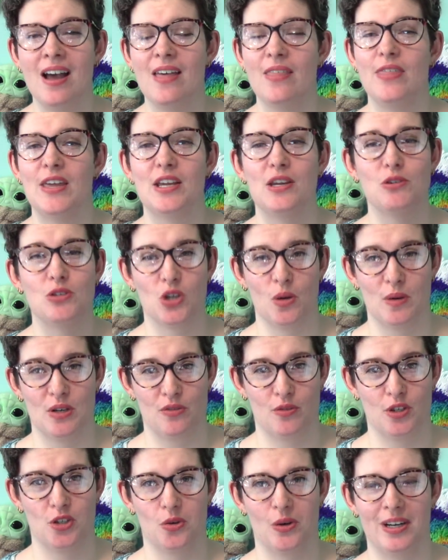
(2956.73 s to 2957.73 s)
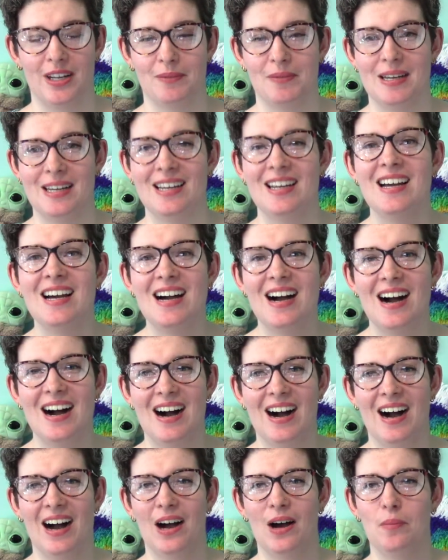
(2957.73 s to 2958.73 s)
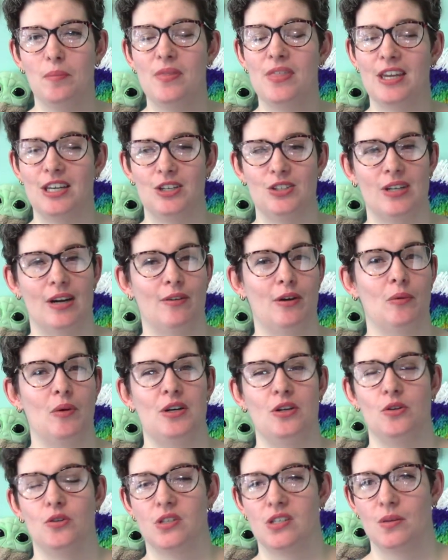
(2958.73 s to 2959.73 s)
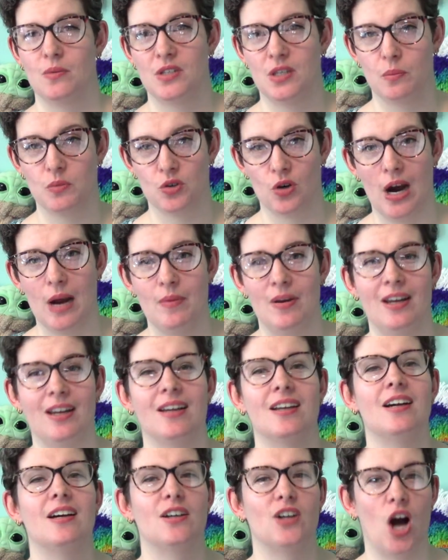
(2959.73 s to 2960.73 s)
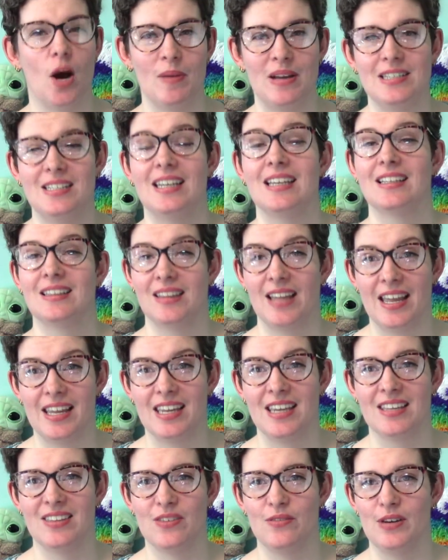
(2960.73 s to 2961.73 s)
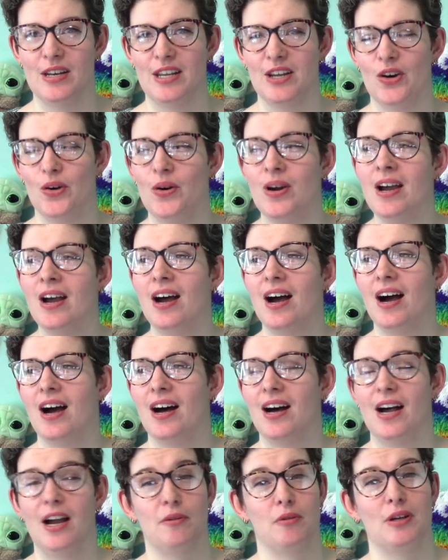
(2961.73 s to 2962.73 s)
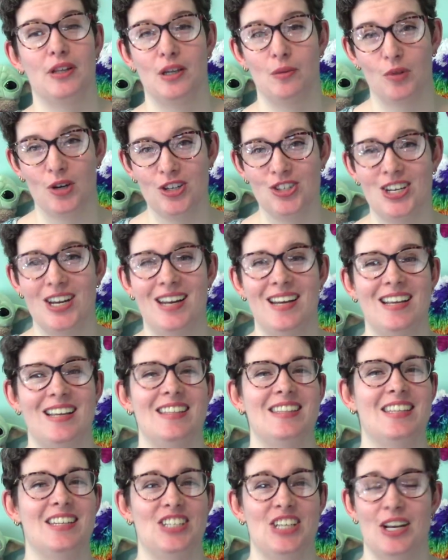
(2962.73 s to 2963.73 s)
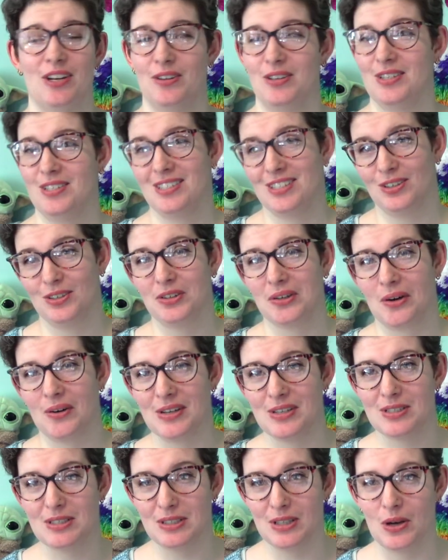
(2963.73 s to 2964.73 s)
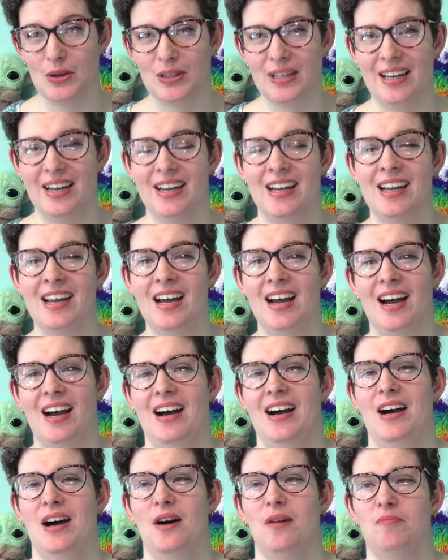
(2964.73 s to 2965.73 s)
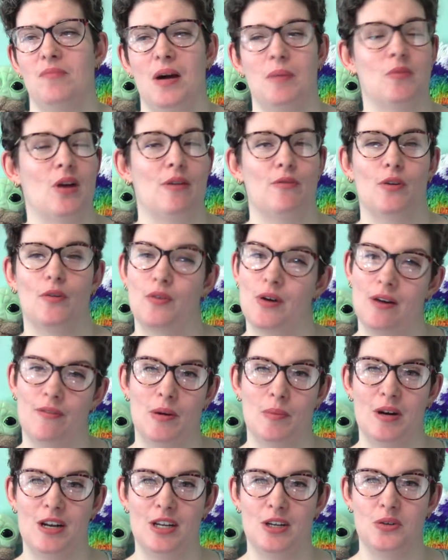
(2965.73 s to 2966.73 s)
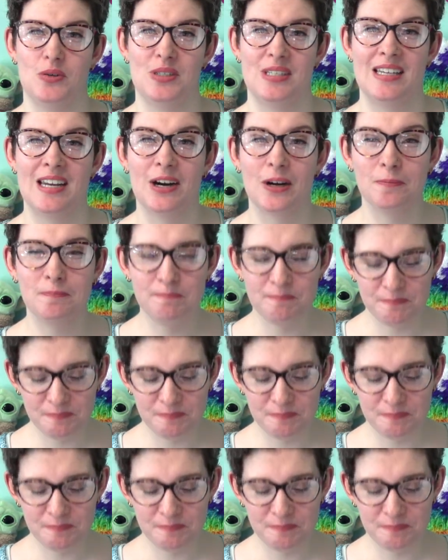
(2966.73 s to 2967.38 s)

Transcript: Thank you so much for joining me. Thank you to everyone who's subscribing, commenting, liking the video. I really appreciate it. The channel is still growing slowly. I'm grateful for everybody who's here.